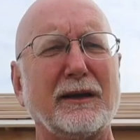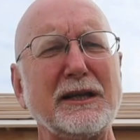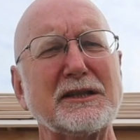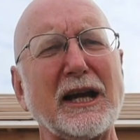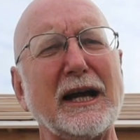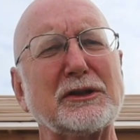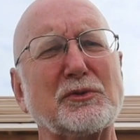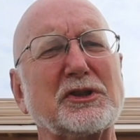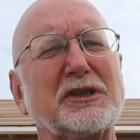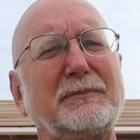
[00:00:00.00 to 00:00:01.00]
These
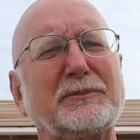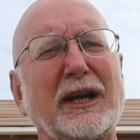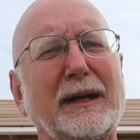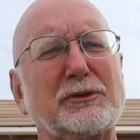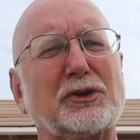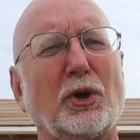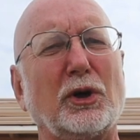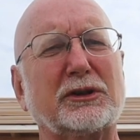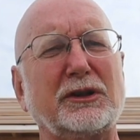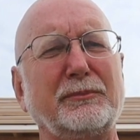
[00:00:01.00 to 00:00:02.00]
guys were sometimes
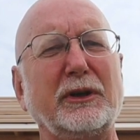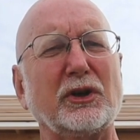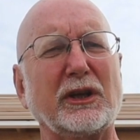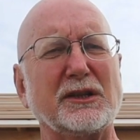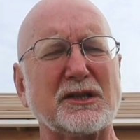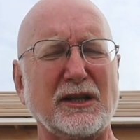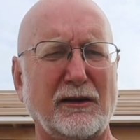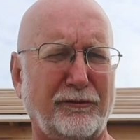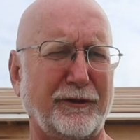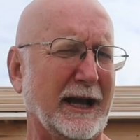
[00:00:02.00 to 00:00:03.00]
called chameleons,
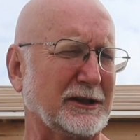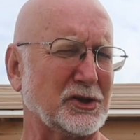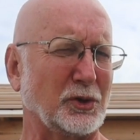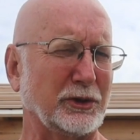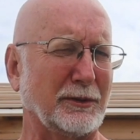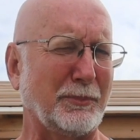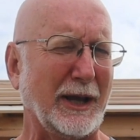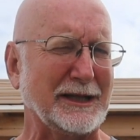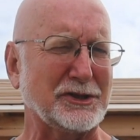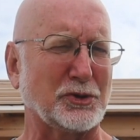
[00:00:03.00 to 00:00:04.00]
and in fact sold in
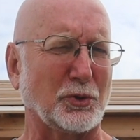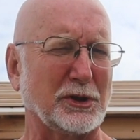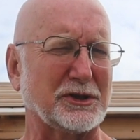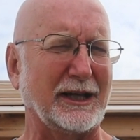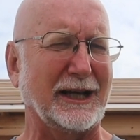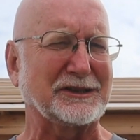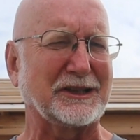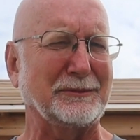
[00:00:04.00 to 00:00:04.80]
pet stores as